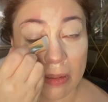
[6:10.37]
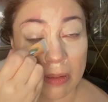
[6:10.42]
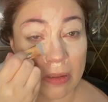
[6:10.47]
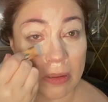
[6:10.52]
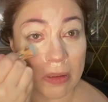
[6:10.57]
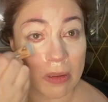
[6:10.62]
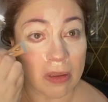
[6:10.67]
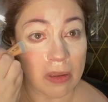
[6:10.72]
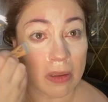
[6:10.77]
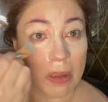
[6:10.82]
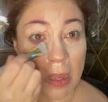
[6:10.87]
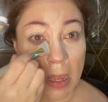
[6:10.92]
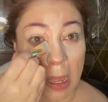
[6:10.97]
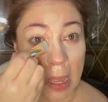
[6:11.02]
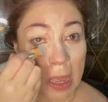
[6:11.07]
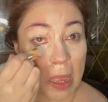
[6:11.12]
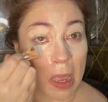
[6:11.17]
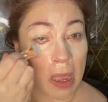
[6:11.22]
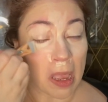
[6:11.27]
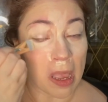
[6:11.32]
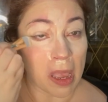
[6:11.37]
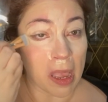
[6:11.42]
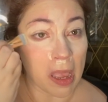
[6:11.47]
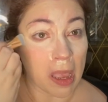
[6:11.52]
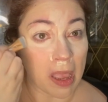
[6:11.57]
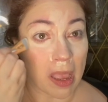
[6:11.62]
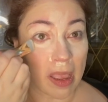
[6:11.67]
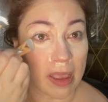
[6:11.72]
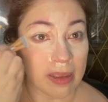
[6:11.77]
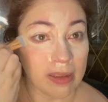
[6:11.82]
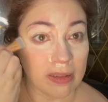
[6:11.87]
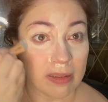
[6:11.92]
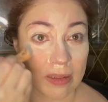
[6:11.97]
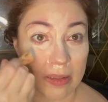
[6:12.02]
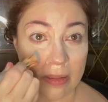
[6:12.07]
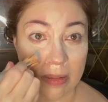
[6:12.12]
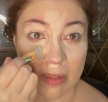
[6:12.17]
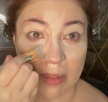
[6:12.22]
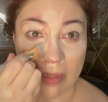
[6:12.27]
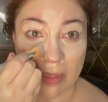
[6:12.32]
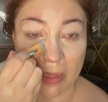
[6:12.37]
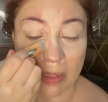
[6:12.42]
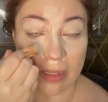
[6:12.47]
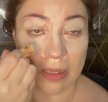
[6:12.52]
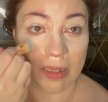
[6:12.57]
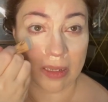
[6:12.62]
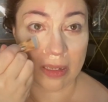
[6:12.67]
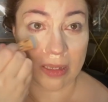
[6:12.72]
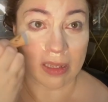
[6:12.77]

Nobody speaks.